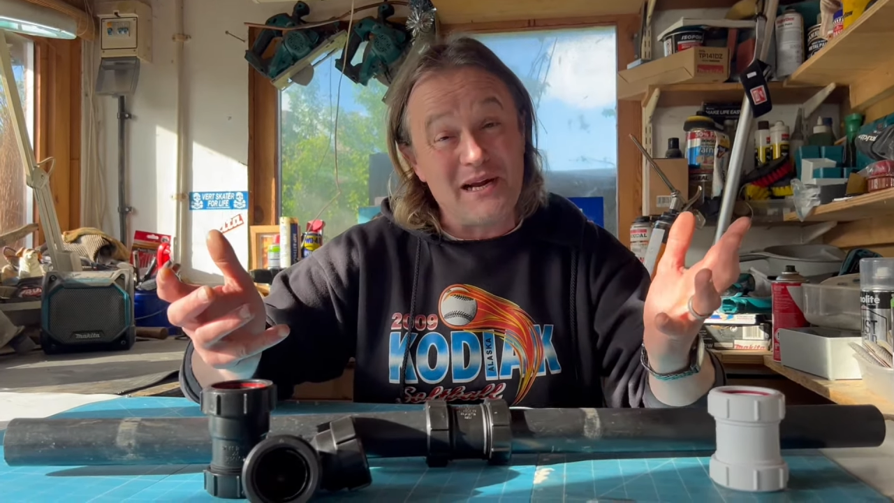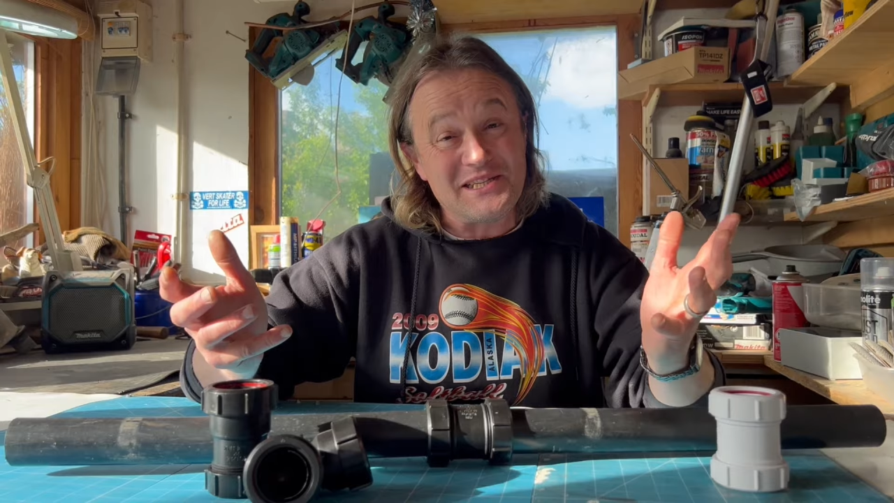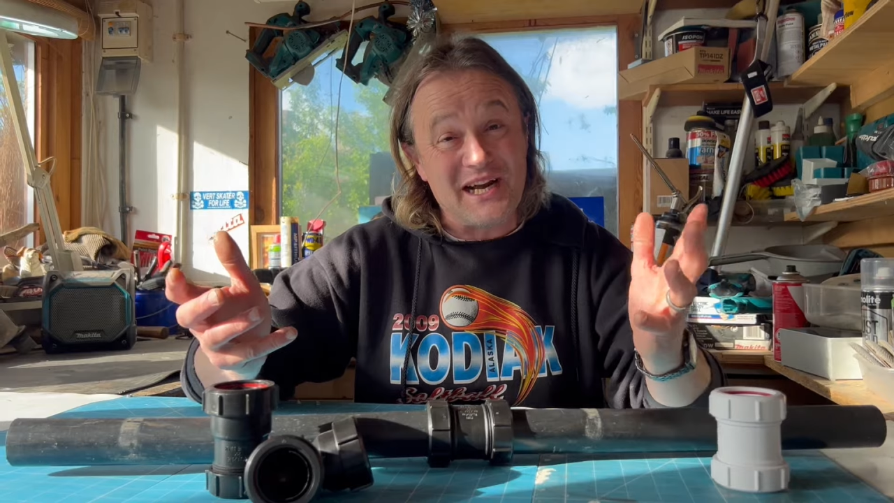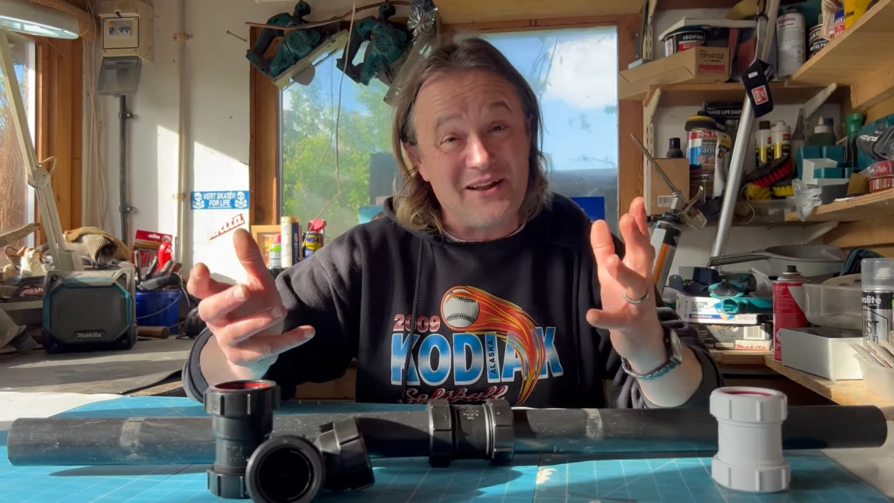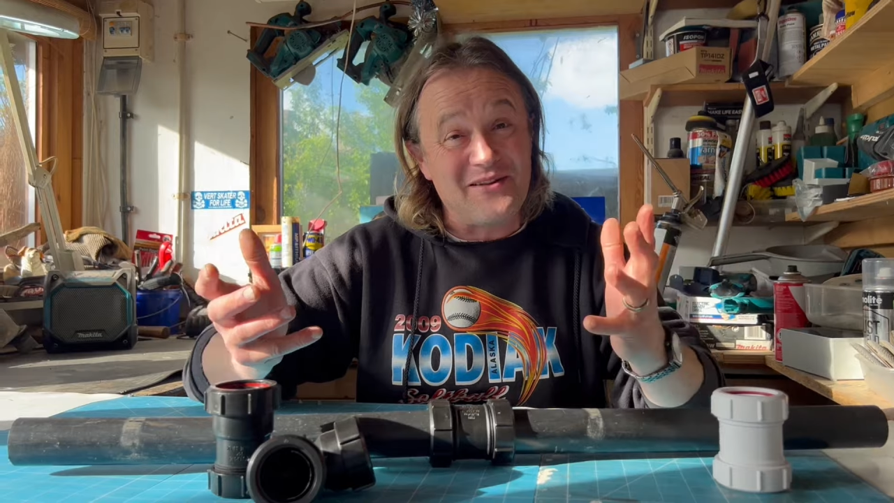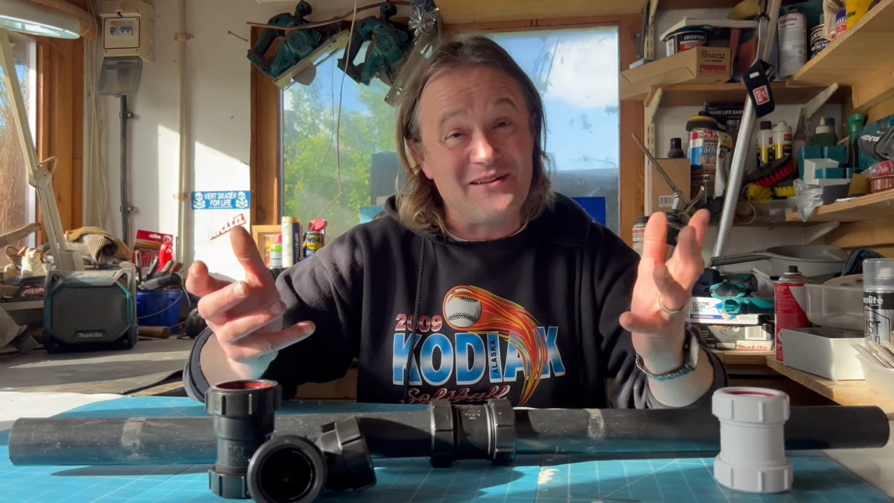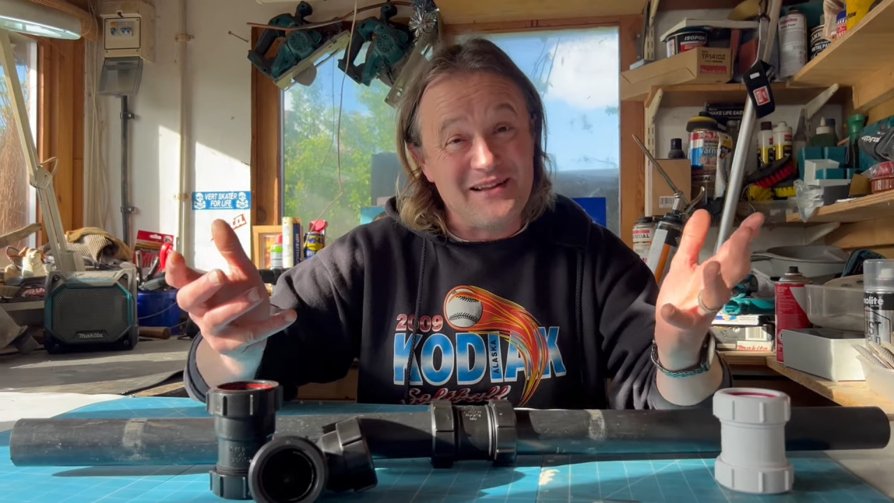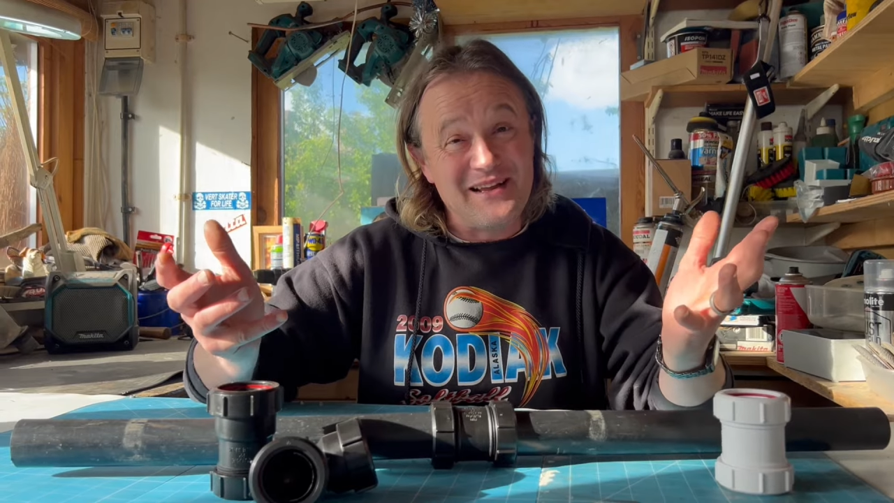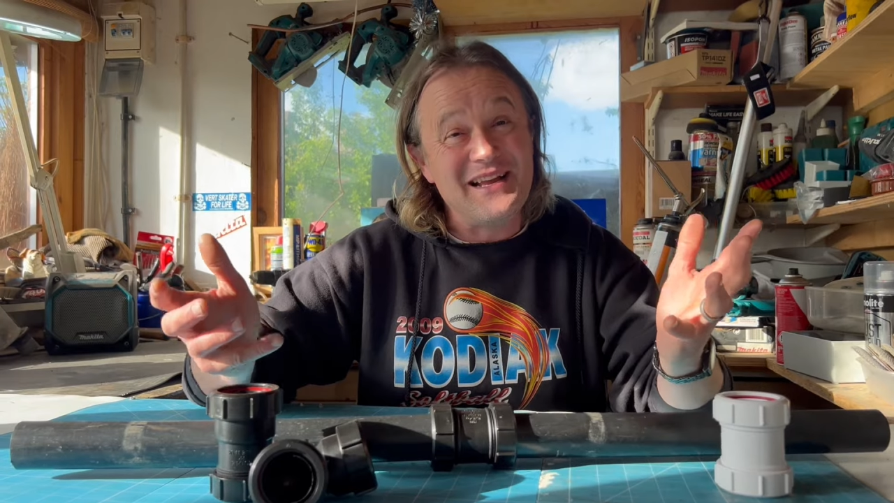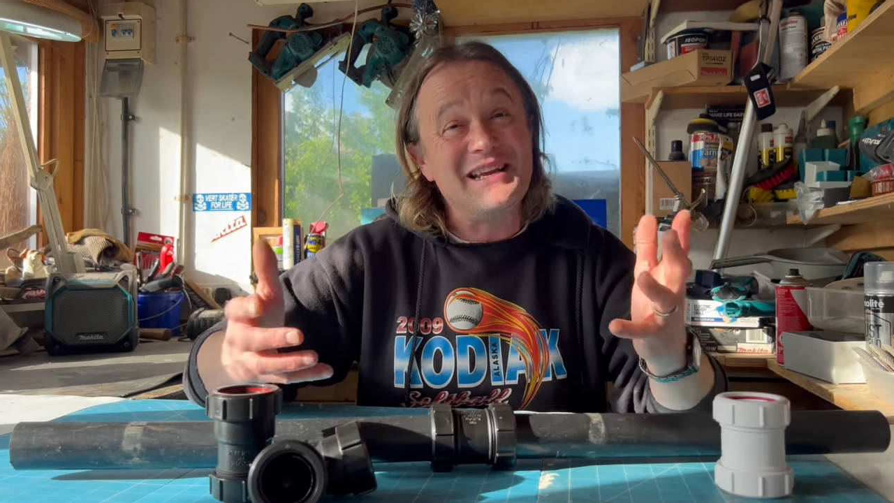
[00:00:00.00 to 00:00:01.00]
channel,
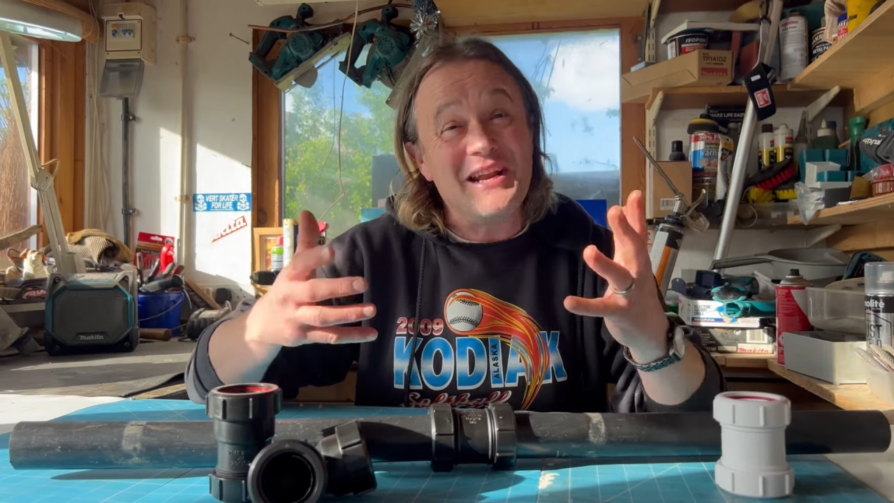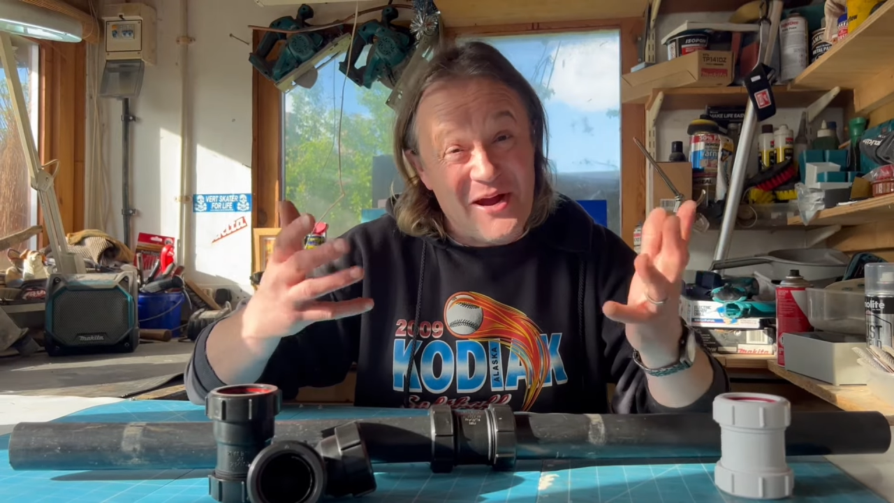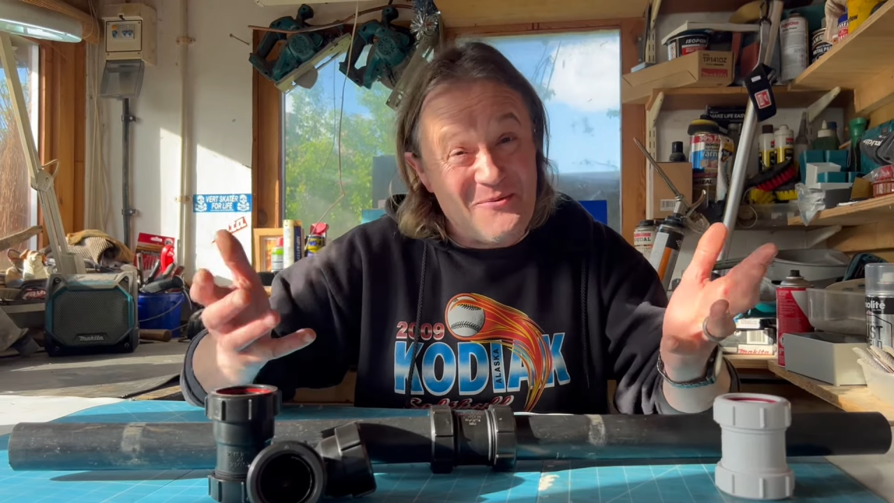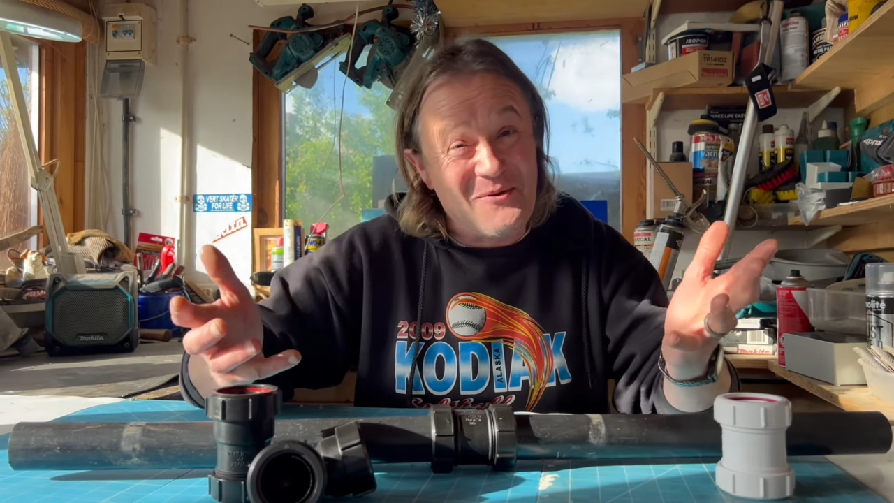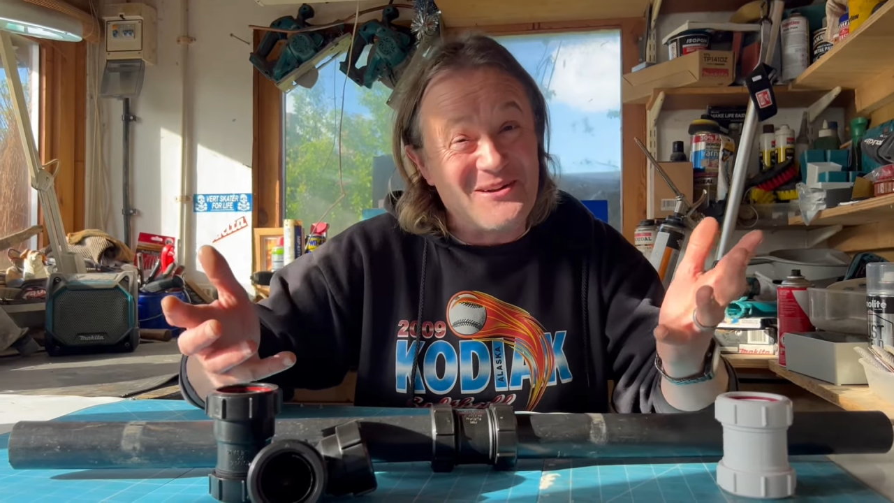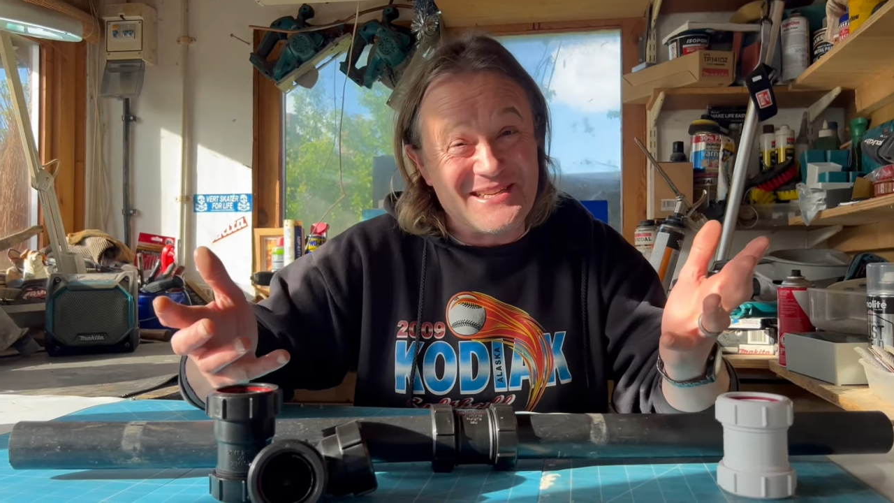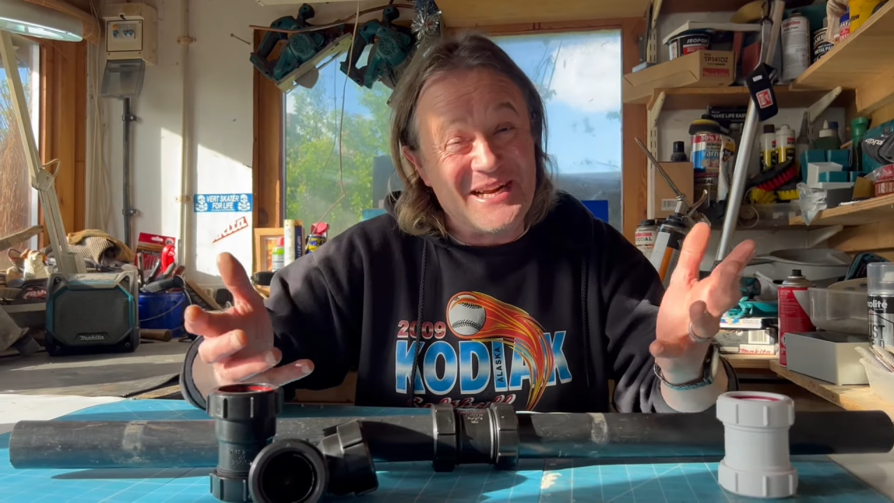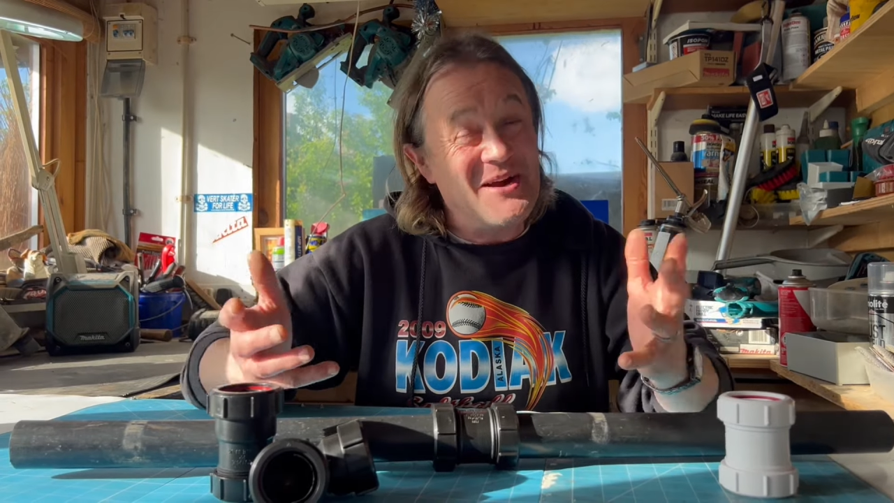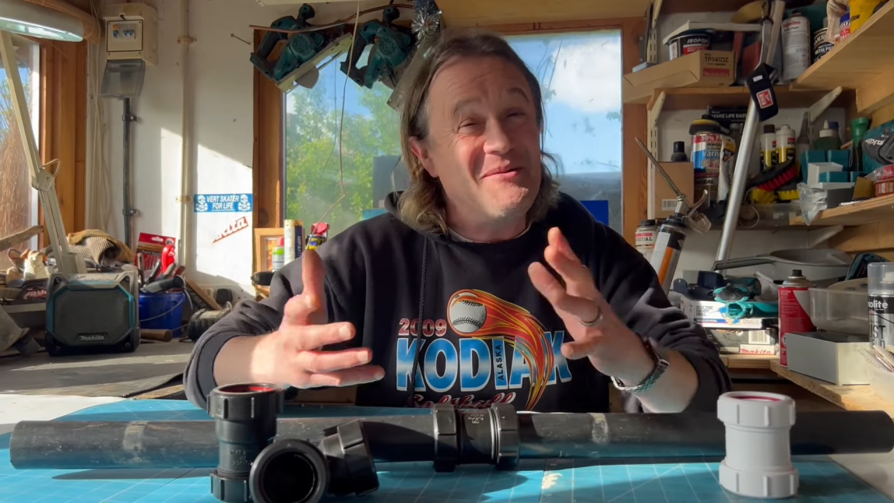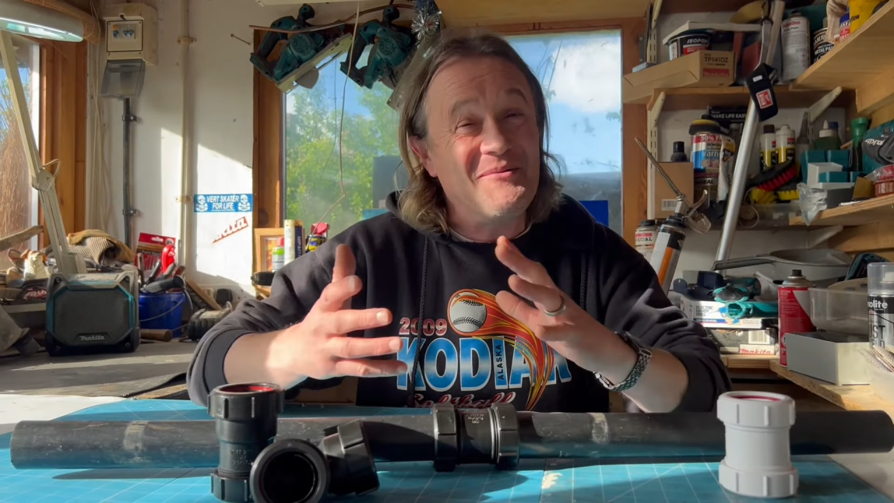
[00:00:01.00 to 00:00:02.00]
you know what to do.